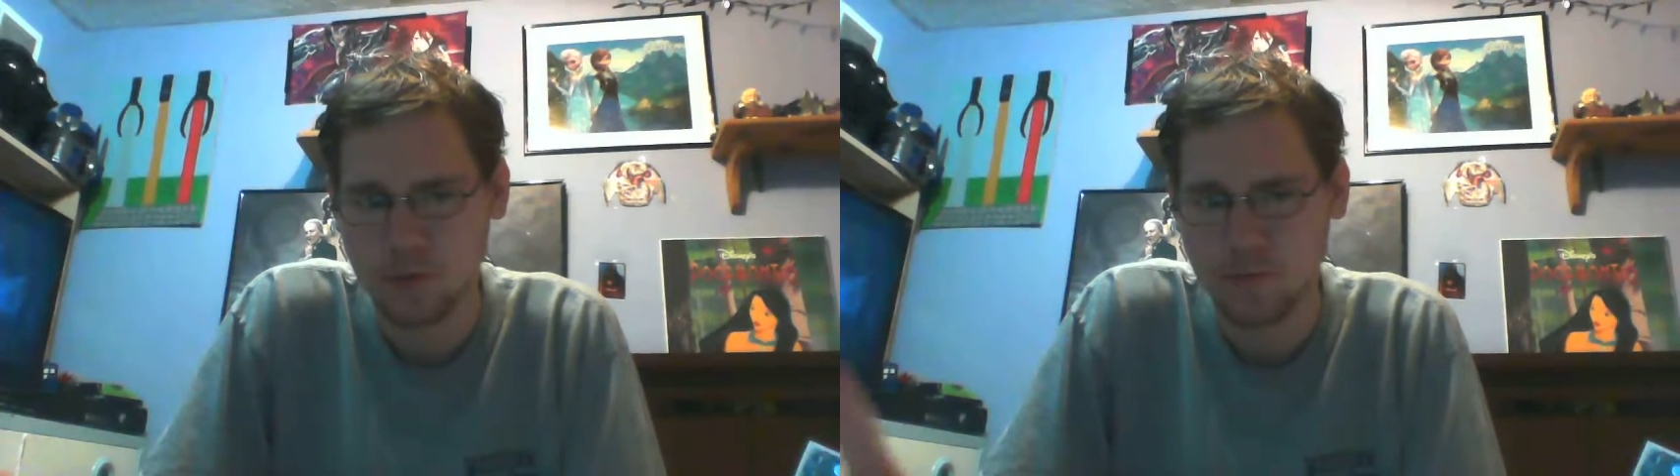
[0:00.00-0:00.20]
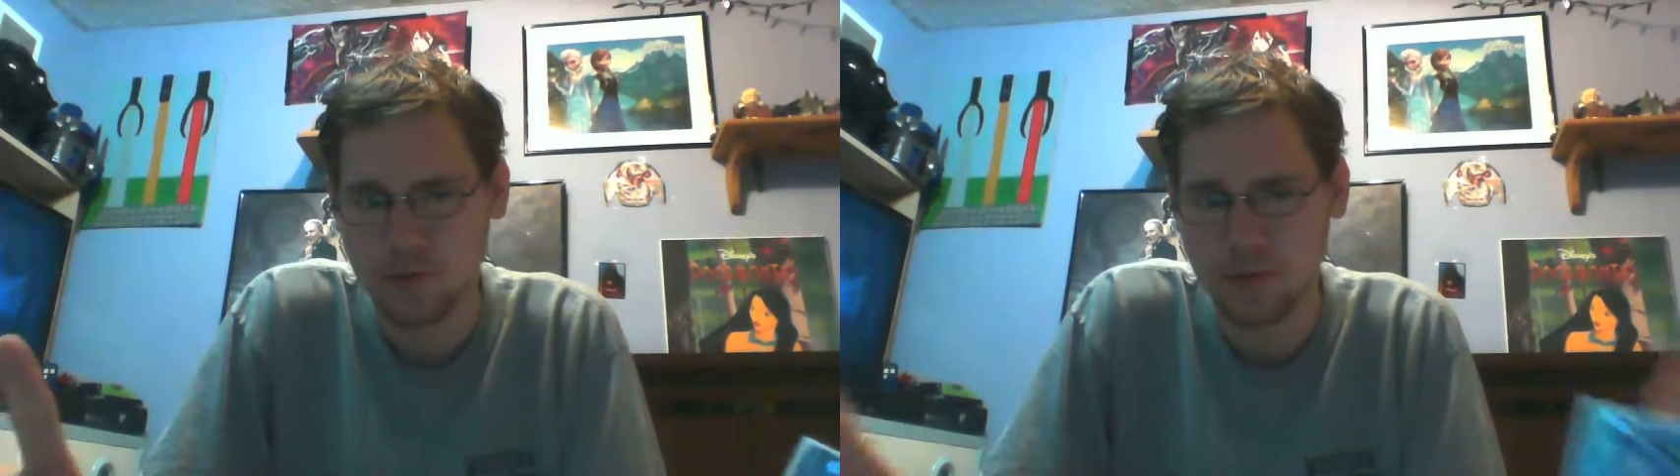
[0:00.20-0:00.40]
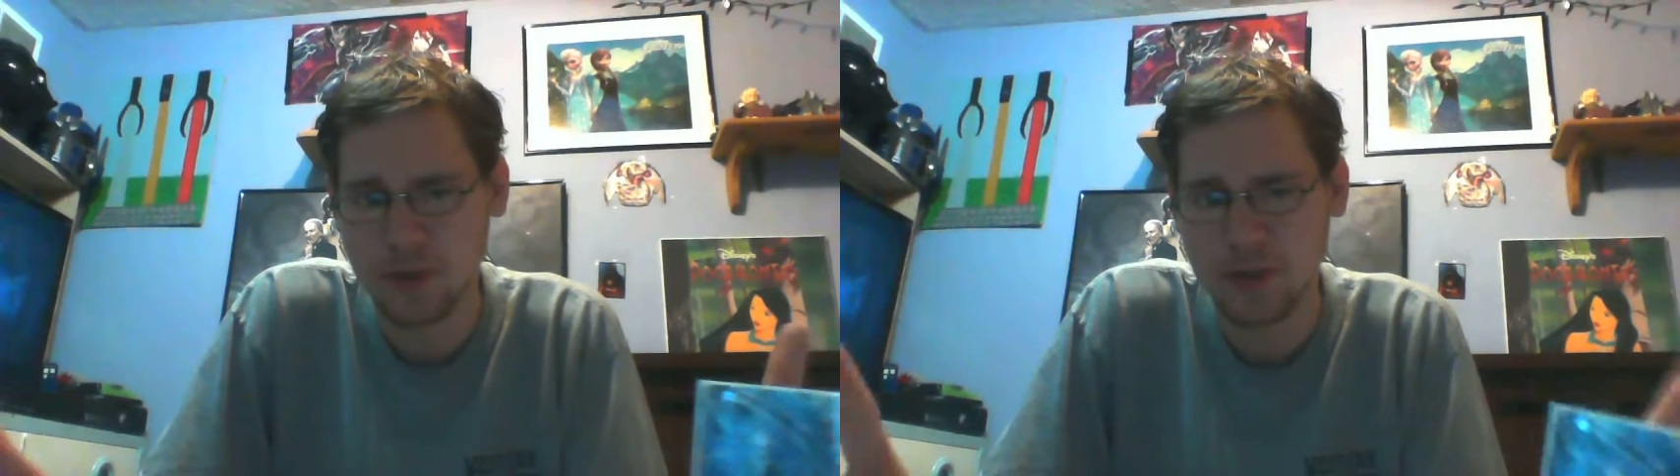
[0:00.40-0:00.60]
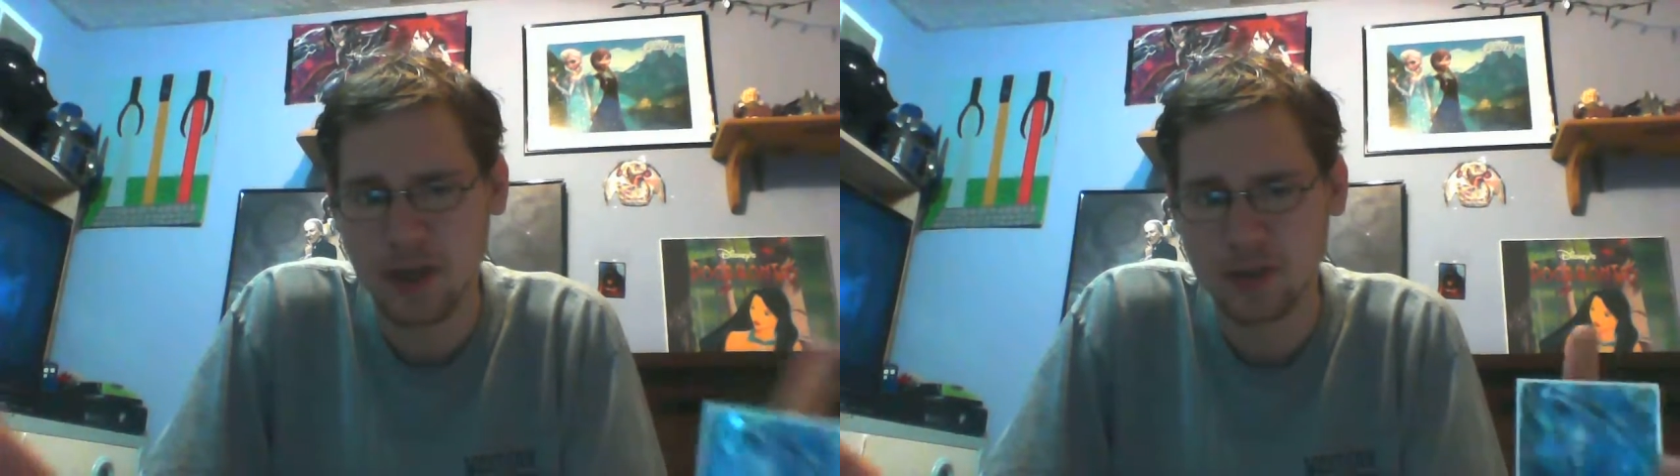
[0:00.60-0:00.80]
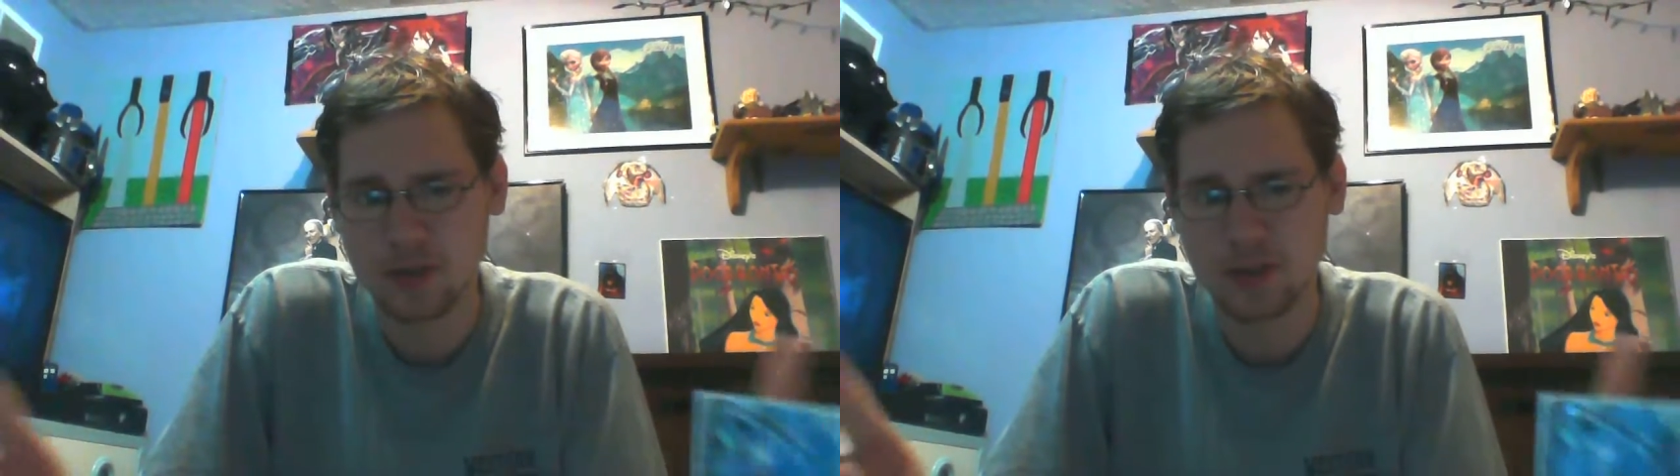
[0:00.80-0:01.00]

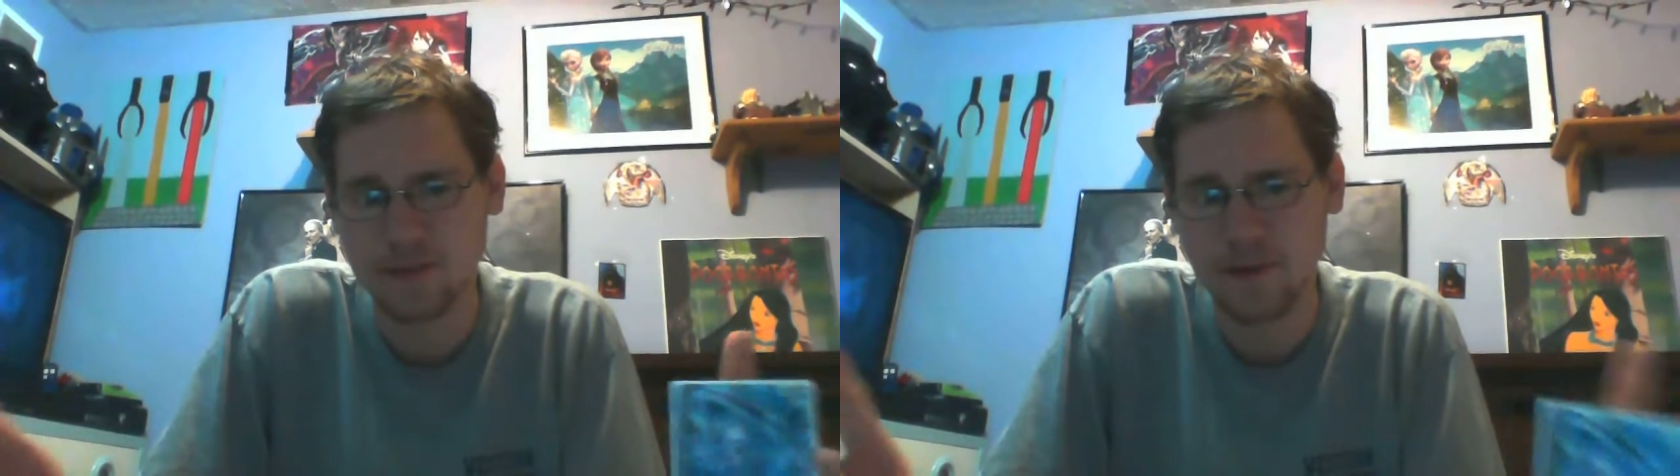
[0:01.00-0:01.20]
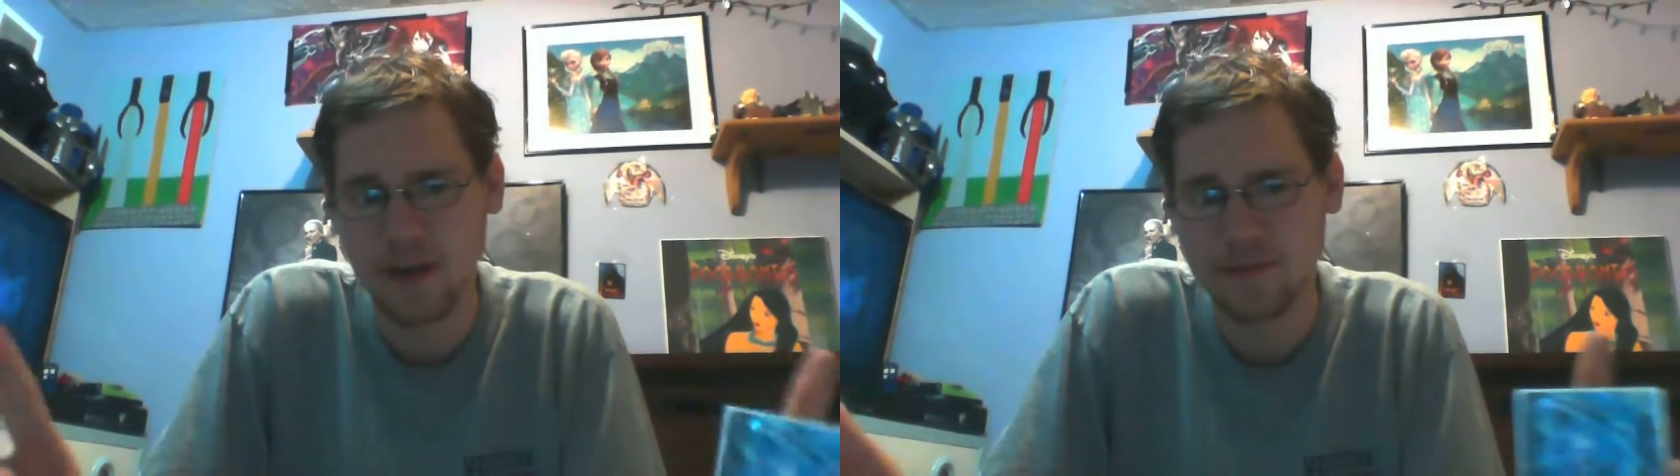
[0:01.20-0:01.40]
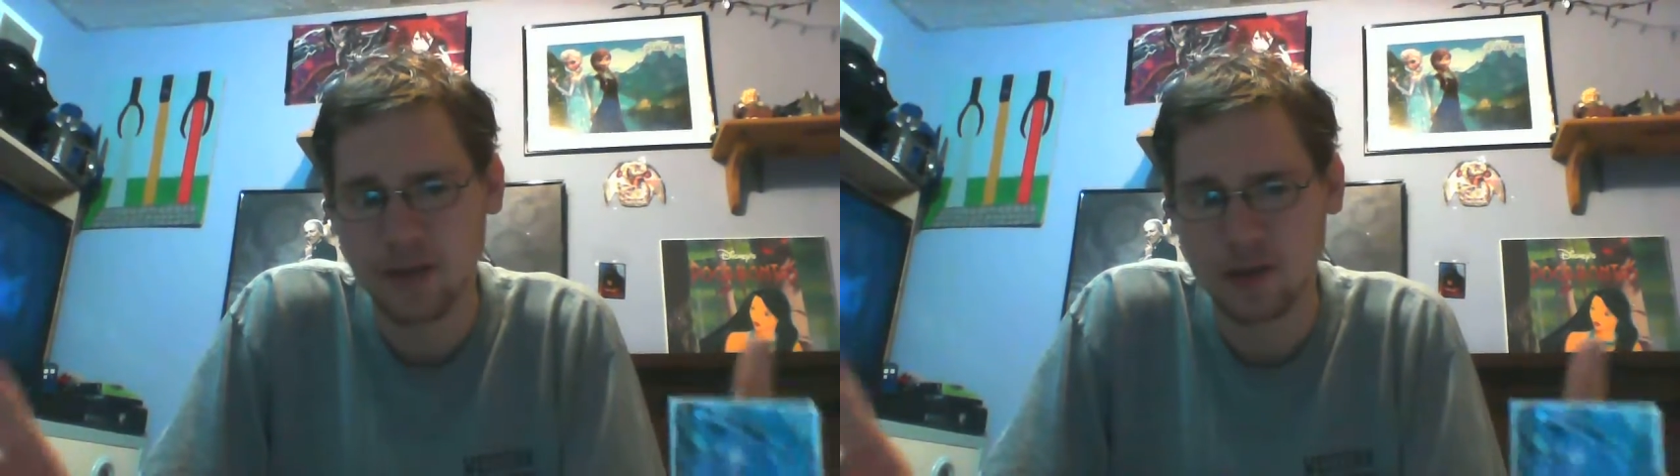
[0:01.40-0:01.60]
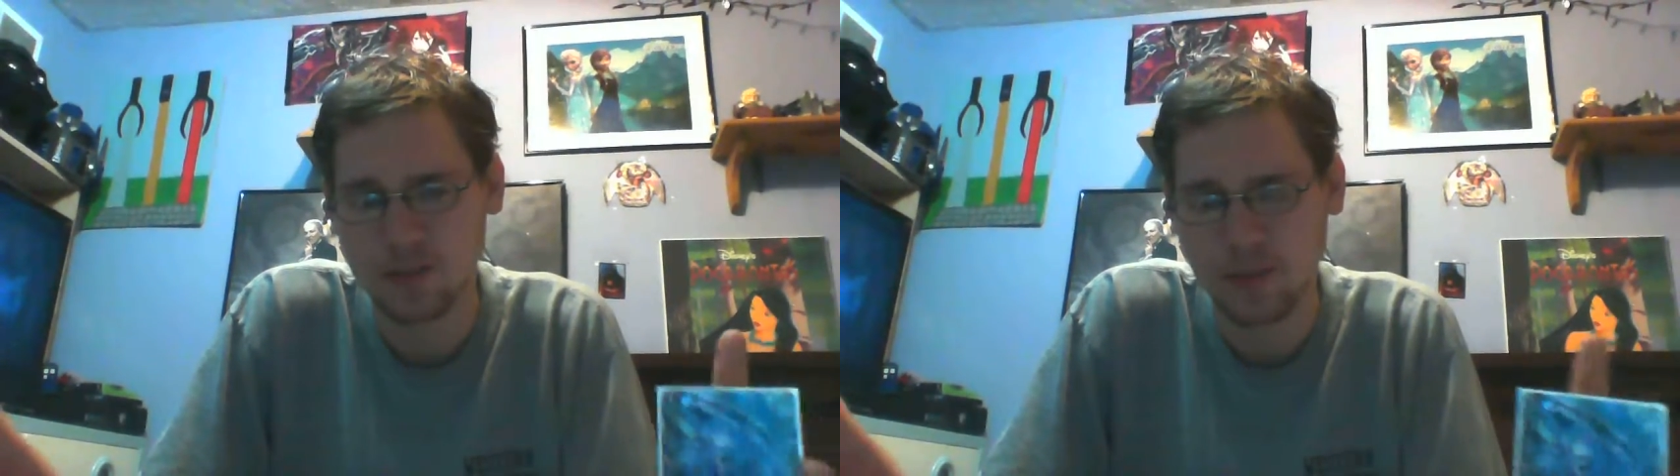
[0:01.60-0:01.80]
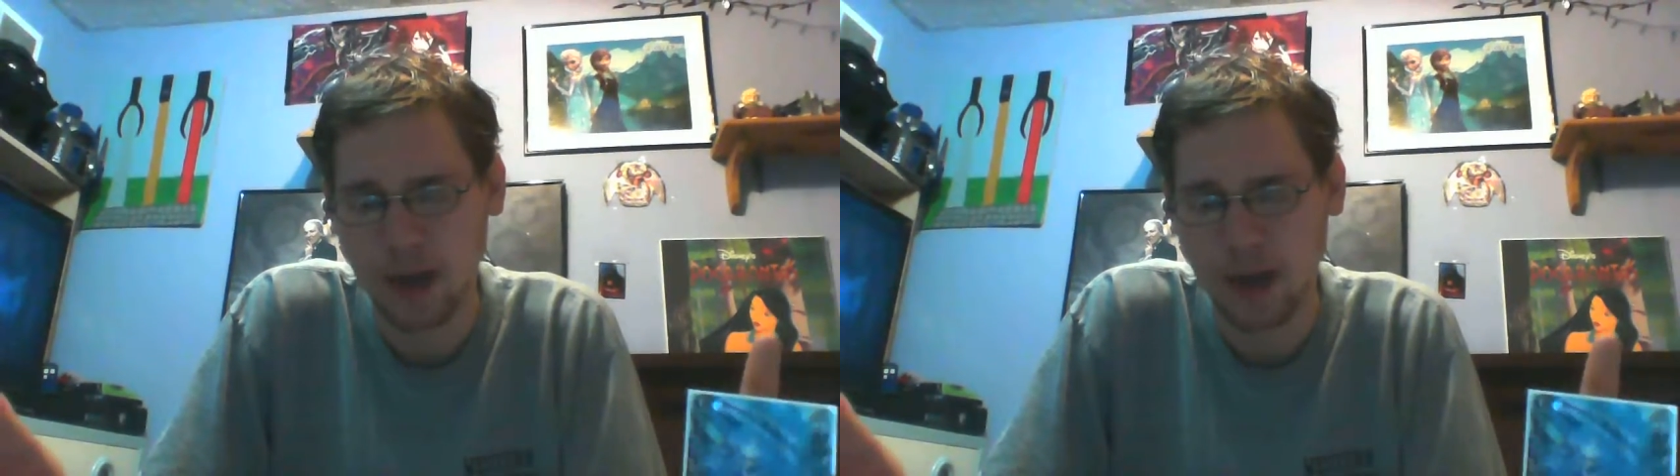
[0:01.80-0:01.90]
3,000 to 5,000